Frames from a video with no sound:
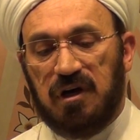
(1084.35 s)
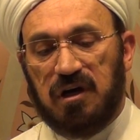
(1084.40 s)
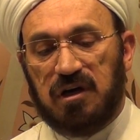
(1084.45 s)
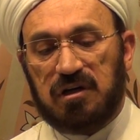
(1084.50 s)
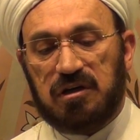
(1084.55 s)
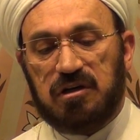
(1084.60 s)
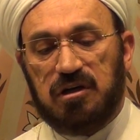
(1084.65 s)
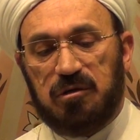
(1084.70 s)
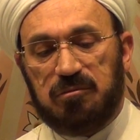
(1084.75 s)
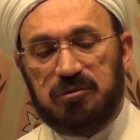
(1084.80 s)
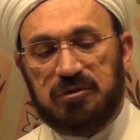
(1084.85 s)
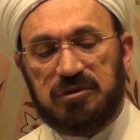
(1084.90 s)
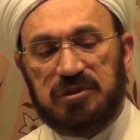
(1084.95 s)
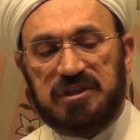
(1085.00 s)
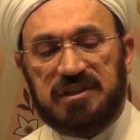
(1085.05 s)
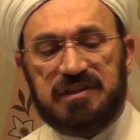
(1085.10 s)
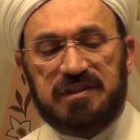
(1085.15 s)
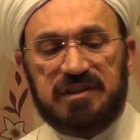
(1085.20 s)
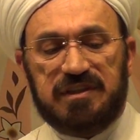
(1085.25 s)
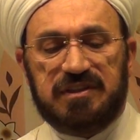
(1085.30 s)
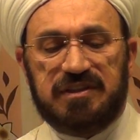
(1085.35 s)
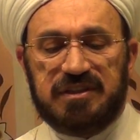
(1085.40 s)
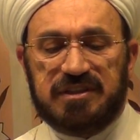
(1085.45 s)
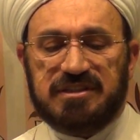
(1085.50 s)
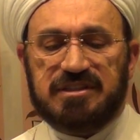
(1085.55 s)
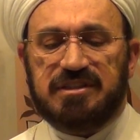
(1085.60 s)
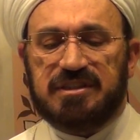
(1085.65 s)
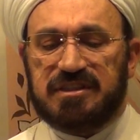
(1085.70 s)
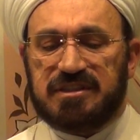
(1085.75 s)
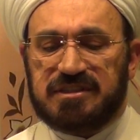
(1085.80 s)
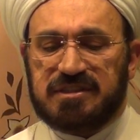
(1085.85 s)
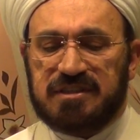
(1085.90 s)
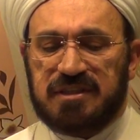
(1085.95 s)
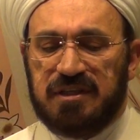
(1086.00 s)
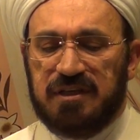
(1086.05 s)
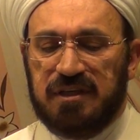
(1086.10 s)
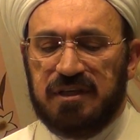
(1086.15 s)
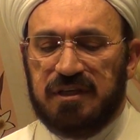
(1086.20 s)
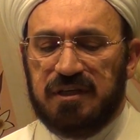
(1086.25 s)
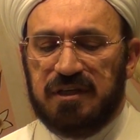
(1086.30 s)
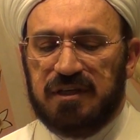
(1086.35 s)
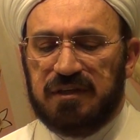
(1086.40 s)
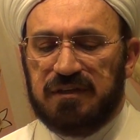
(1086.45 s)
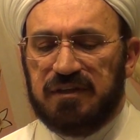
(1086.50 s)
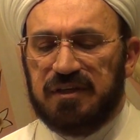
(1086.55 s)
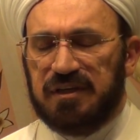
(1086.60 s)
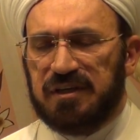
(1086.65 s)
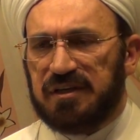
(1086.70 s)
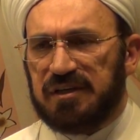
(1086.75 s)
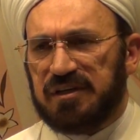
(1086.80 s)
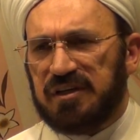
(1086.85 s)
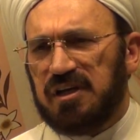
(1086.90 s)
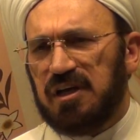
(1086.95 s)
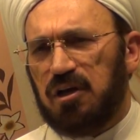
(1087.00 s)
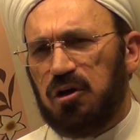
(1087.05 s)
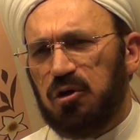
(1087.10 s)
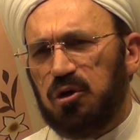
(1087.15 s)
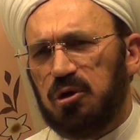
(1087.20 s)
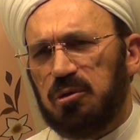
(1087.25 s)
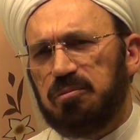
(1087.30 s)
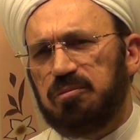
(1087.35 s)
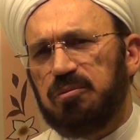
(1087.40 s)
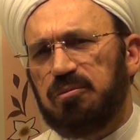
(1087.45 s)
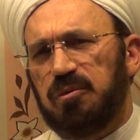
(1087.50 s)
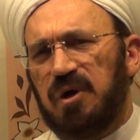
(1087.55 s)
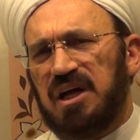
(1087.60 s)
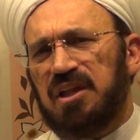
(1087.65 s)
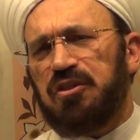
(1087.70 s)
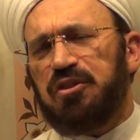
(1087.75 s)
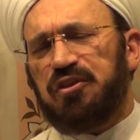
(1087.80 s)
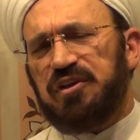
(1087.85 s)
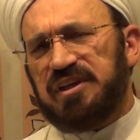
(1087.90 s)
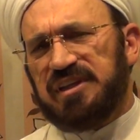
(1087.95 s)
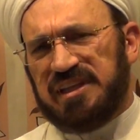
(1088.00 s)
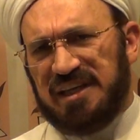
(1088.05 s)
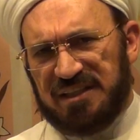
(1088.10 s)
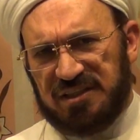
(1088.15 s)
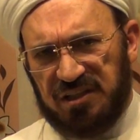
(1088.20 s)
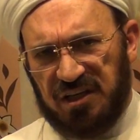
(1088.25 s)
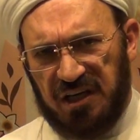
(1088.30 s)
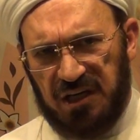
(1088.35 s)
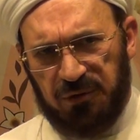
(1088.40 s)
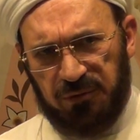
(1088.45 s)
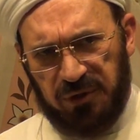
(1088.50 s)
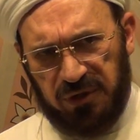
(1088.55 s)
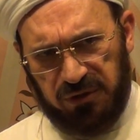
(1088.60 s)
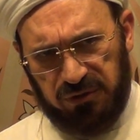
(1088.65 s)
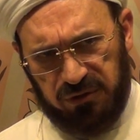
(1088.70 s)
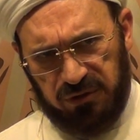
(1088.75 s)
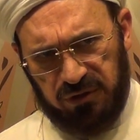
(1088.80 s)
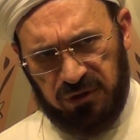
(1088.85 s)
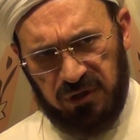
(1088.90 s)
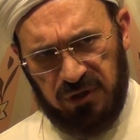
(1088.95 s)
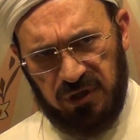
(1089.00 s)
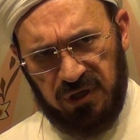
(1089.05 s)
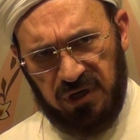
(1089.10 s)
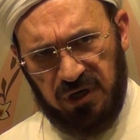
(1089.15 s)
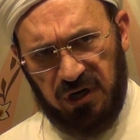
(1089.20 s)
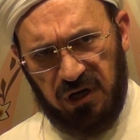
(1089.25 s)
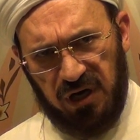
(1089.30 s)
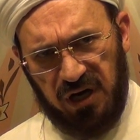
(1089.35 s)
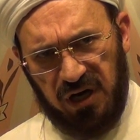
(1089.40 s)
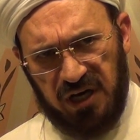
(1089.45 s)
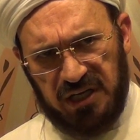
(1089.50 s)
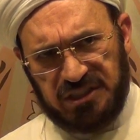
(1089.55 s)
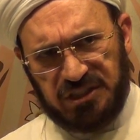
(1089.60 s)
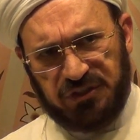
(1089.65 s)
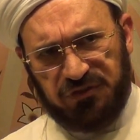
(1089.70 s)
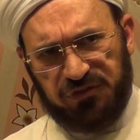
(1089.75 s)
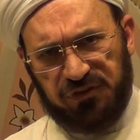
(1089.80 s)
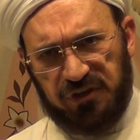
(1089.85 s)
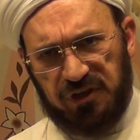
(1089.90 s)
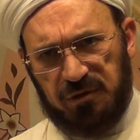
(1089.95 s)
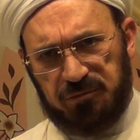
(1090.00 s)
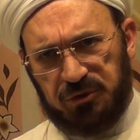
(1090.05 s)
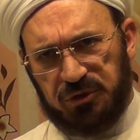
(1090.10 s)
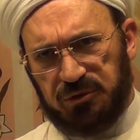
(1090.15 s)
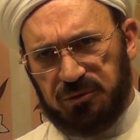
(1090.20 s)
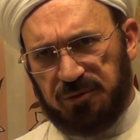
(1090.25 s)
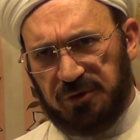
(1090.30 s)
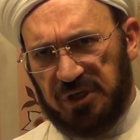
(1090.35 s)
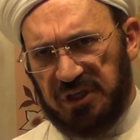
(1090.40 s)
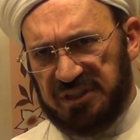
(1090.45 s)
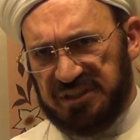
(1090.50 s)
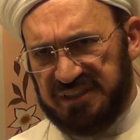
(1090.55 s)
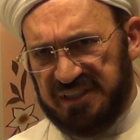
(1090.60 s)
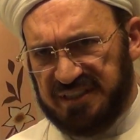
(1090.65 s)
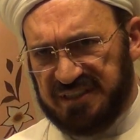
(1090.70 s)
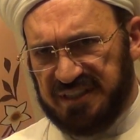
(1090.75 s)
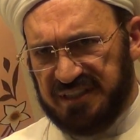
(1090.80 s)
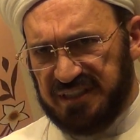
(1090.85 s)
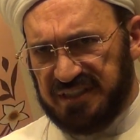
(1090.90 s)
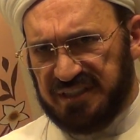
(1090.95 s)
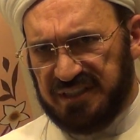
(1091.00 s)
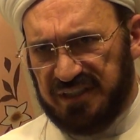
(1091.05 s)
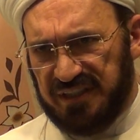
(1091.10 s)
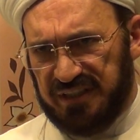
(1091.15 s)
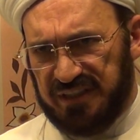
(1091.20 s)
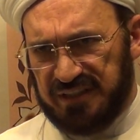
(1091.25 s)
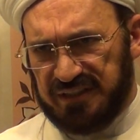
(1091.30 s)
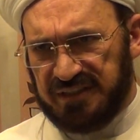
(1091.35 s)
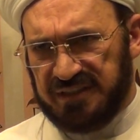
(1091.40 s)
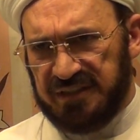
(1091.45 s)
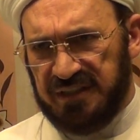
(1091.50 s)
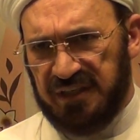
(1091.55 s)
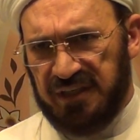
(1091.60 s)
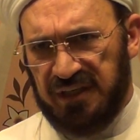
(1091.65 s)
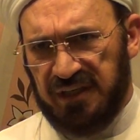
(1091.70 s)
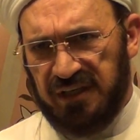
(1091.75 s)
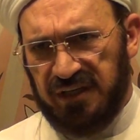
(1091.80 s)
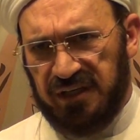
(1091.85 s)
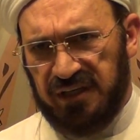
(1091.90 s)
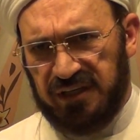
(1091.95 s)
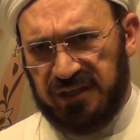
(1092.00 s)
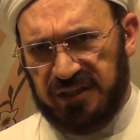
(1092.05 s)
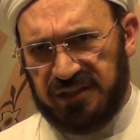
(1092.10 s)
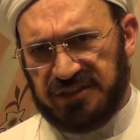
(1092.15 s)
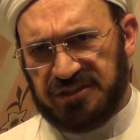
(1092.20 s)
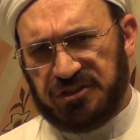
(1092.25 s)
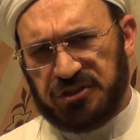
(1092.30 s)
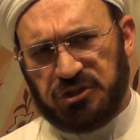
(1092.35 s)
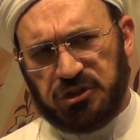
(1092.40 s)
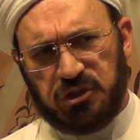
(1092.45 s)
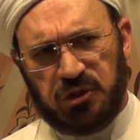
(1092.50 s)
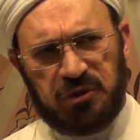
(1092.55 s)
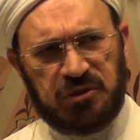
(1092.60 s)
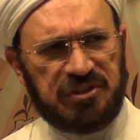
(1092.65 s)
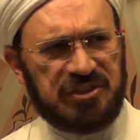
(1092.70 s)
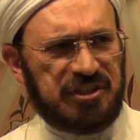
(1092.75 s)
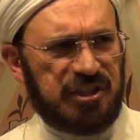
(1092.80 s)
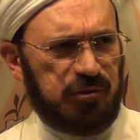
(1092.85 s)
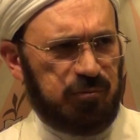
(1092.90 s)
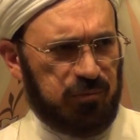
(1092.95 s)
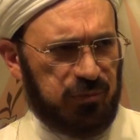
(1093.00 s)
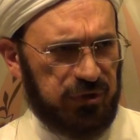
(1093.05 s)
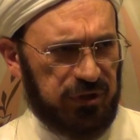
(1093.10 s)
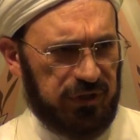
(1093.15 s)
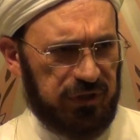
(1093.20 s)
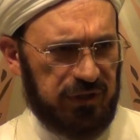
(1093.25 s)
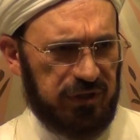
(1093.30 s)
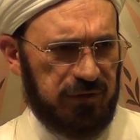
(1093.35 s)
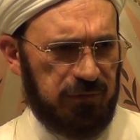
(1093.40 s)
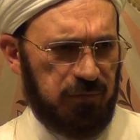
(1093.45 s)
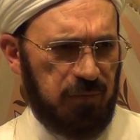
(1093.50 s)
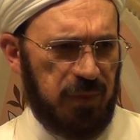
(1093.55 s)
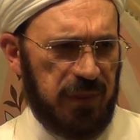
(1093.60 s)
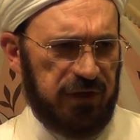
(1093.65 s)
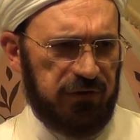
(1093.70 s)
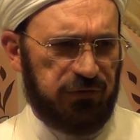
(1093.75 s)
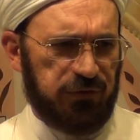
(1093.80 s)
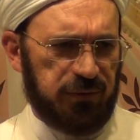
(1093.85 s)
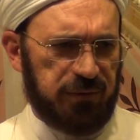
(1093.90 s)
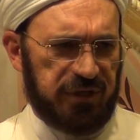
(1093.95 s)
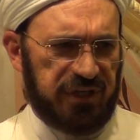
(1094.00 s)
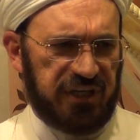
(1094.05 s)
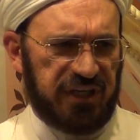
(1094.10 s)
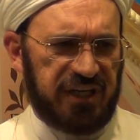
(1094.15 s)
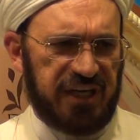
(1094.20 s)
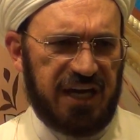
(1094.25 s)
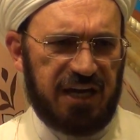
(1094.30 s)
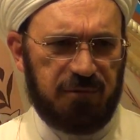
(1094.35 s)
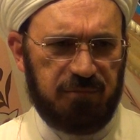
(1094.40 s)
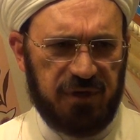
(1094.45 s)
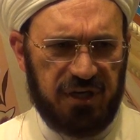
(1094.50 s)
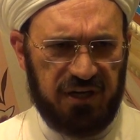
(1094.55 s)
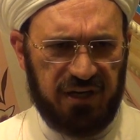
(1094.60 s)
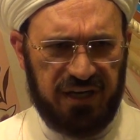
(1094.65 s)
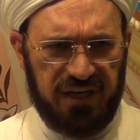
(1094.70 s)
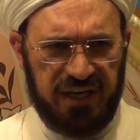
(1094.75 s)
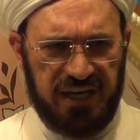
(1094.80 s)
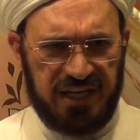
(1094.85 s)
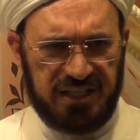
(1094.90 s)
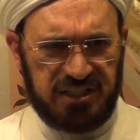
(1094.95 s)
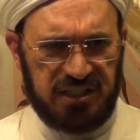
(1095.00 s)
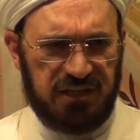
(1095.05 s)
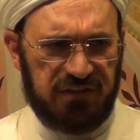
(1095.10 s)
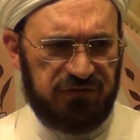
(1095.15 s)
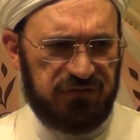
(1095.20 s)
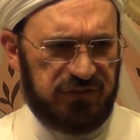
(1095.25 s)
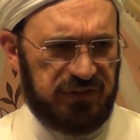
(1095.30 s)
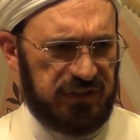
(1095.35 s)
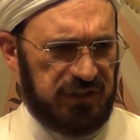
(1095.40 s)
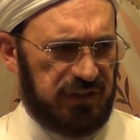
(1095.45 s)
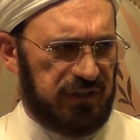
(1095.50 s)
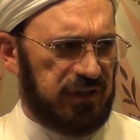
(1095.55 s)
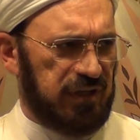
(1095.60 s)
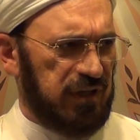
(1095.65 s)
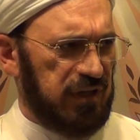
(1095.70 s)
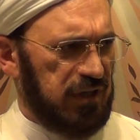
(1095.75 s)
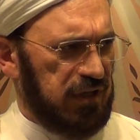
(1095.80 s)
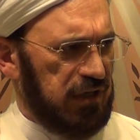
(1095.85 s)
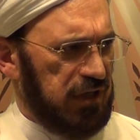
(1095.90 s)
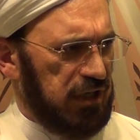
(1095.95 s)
our community. This is the real hope. One thing that I want to ask from you, brothers and sisters, is so simple. If you were in Karbala and Najaf, the